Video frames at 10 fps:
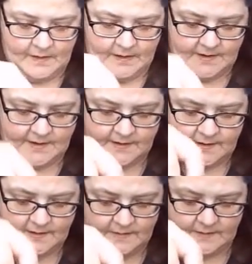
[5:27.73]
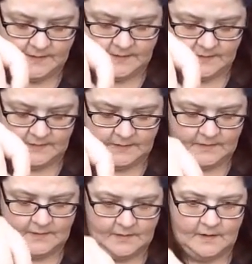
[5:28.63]
I
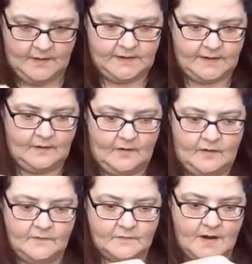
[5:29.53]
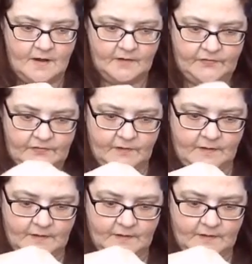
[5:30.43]
get all the rocks.